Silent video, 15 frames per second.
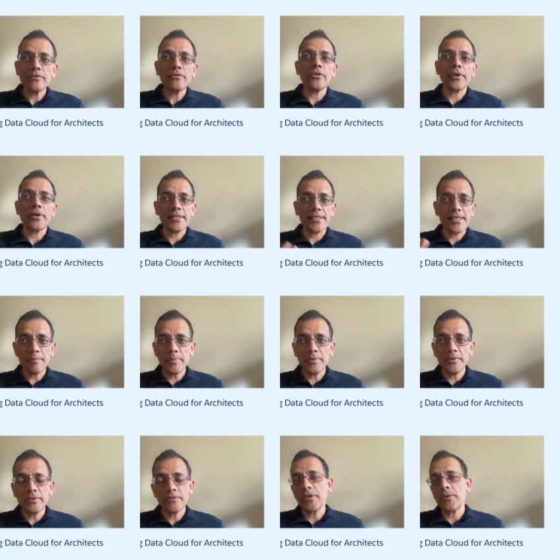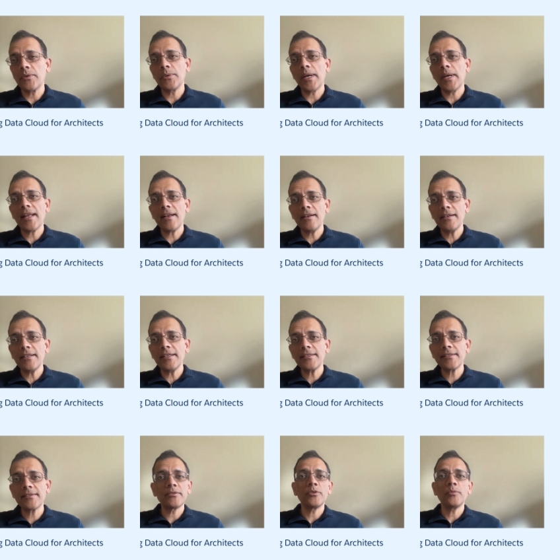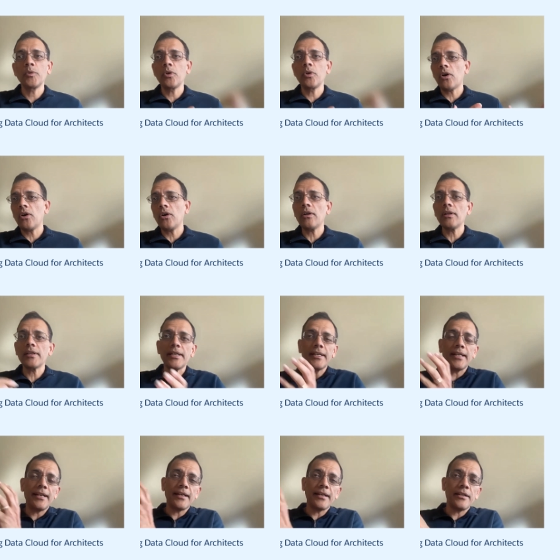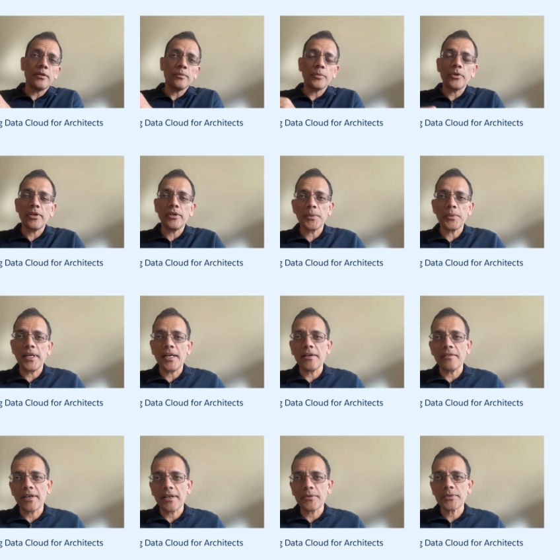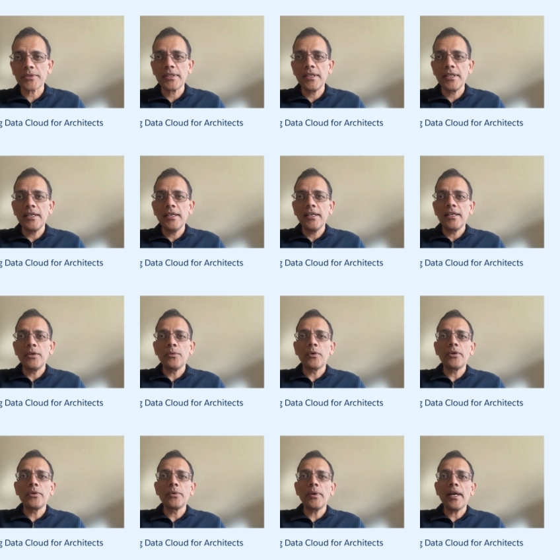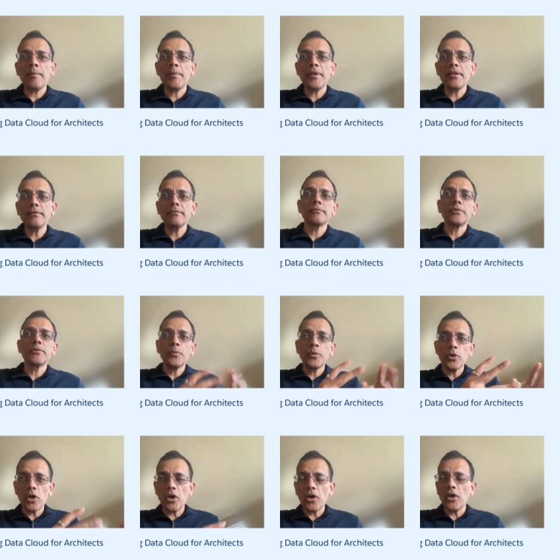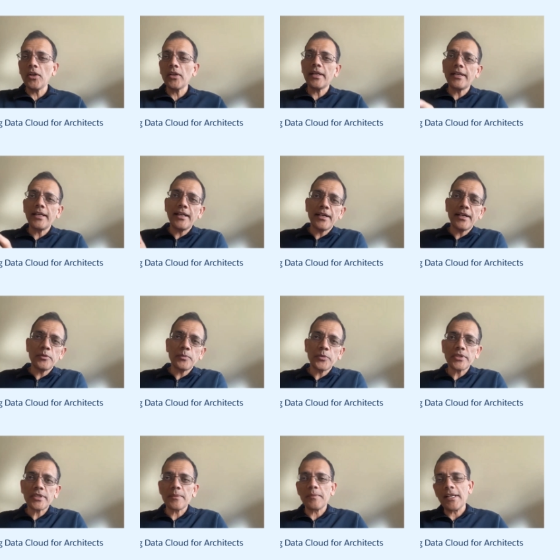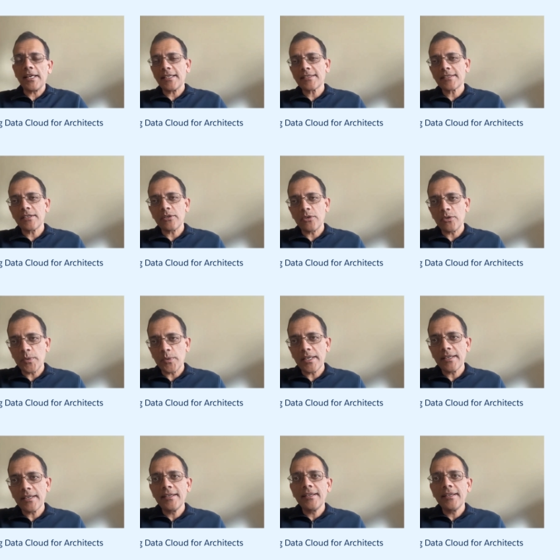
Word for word: For example, if you are to do analytics, you pull all that data and to put into a data warehouse. You want to do ML, you pull all the data into to put some lakes and to do it.